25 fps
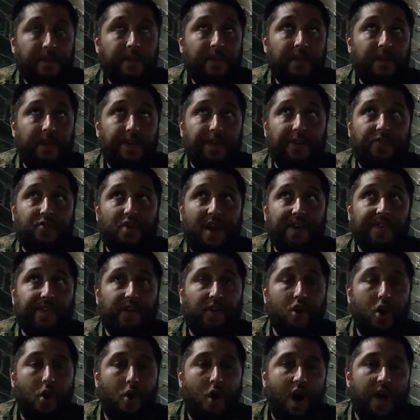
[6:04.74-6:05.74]
and they tried to
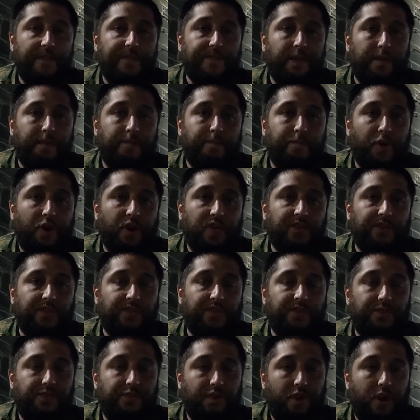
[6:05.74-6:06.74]
go off the books
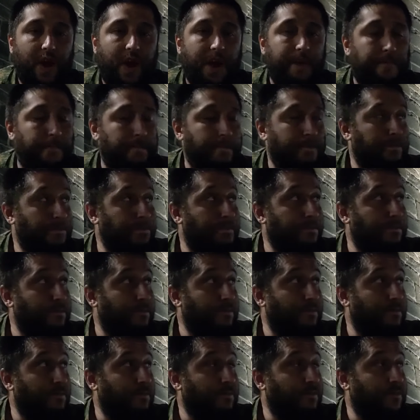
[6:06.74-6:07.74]
to do it.
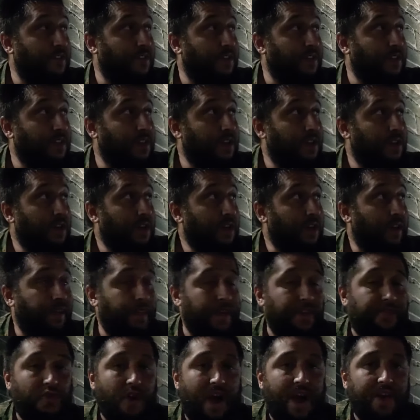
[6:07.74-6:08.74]
And
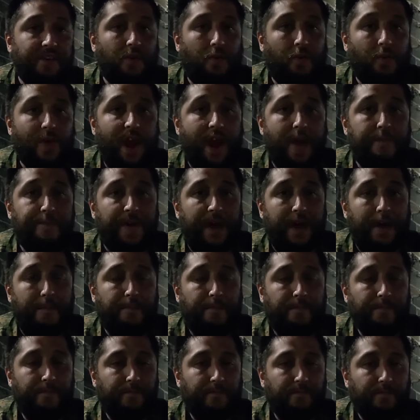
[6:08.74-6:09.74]
they tried to rape him,
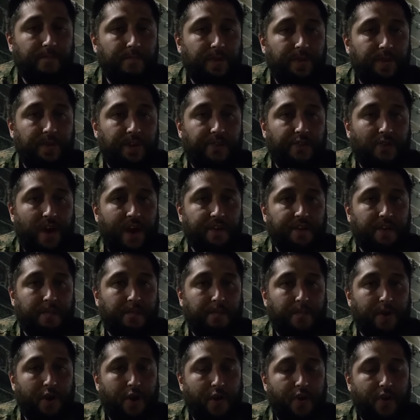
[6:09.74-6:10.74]
and they tried to
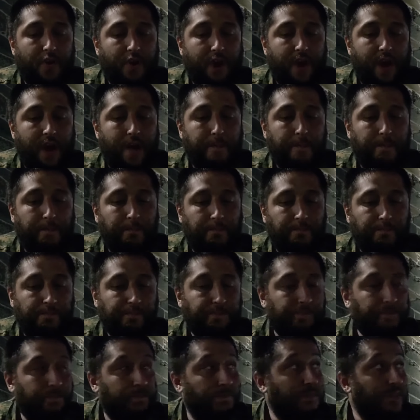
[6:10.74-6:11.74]
murder him,
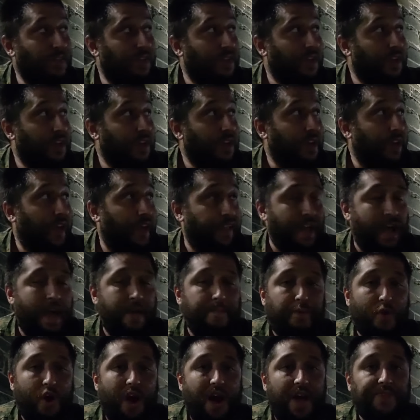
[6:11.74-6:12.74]
and they
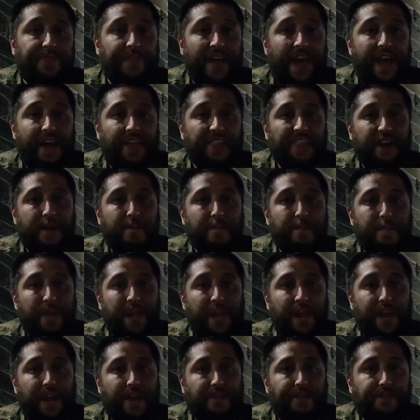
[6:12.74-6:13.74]
brought down their
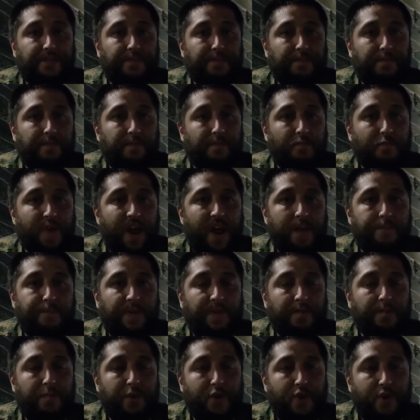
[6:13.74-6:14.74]
meanest rape
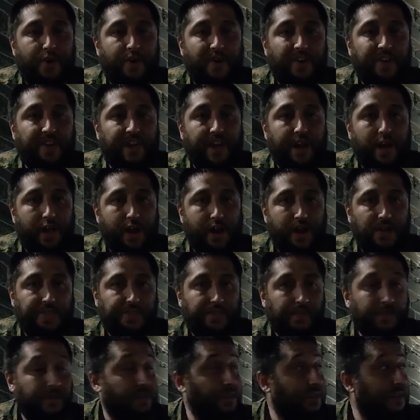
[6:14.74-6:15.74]
and murder
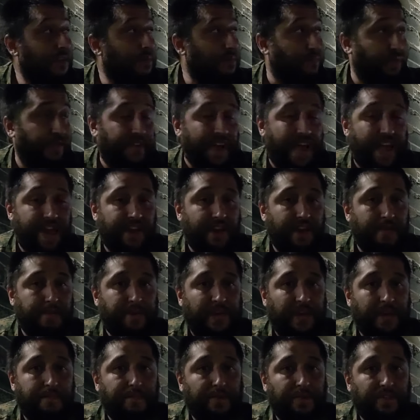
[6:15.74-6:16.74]
killers, pretending to
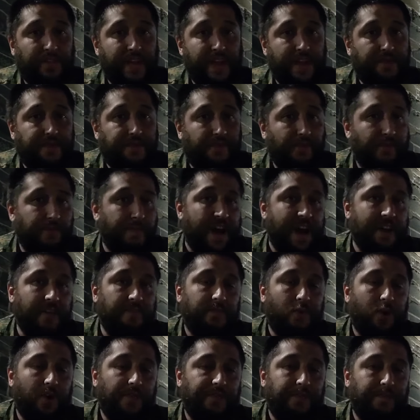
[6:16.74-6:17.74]
be police who might have
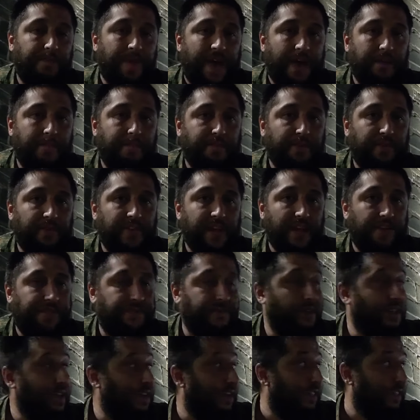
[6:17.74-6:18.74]
once been
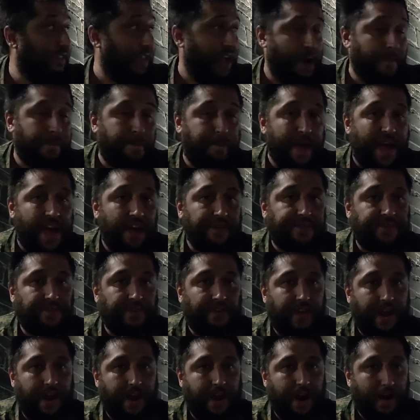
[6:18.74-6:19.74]
police in their best
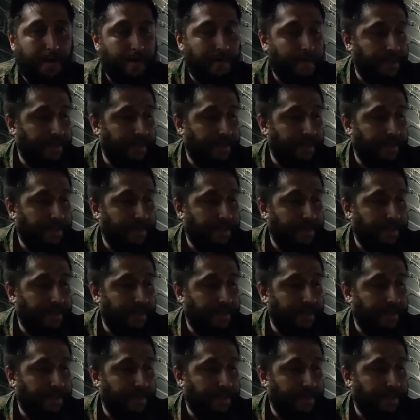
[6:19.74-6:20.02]
gear.